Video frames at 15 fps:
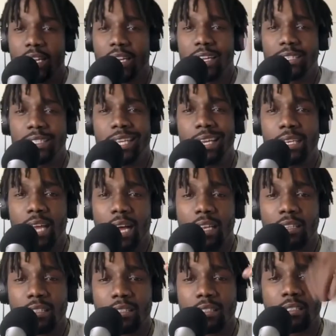ten dollars
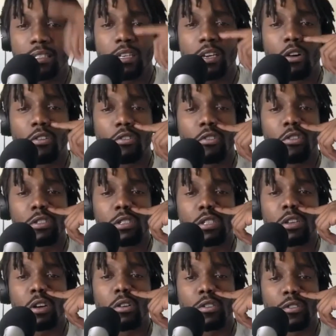to go across the
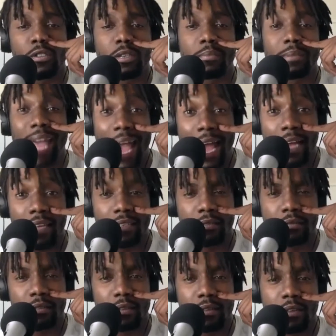tolls for some gas?
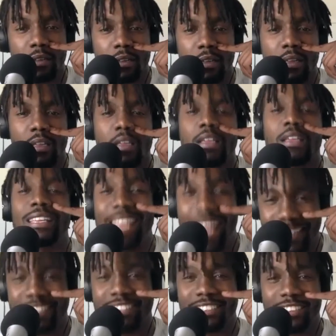
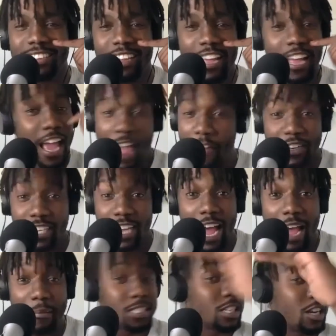Yes. Every time
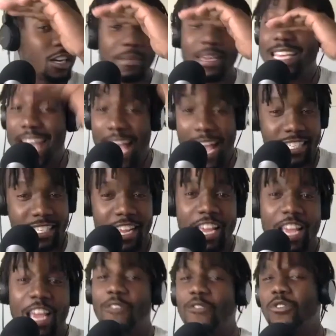it's gonna be yes.
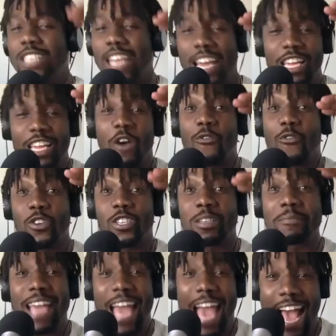If you say yo for some
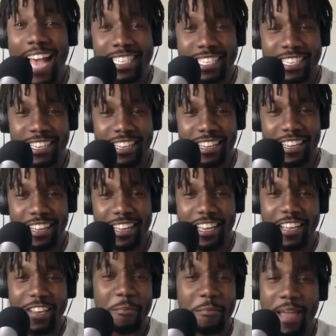gas, your
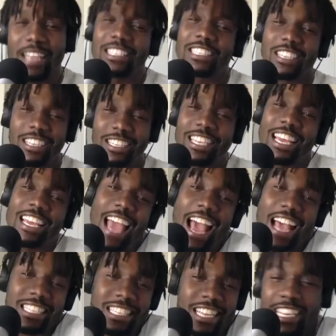man's is gonna say
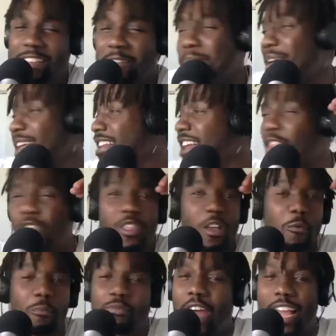yes. It, it, no, no,
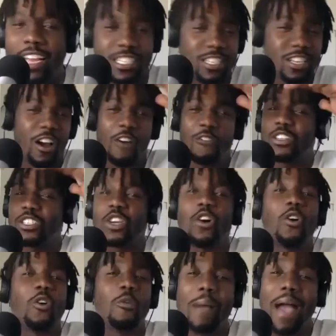price of the toll
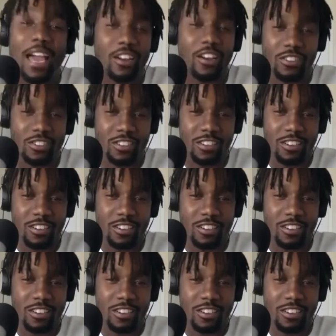matters.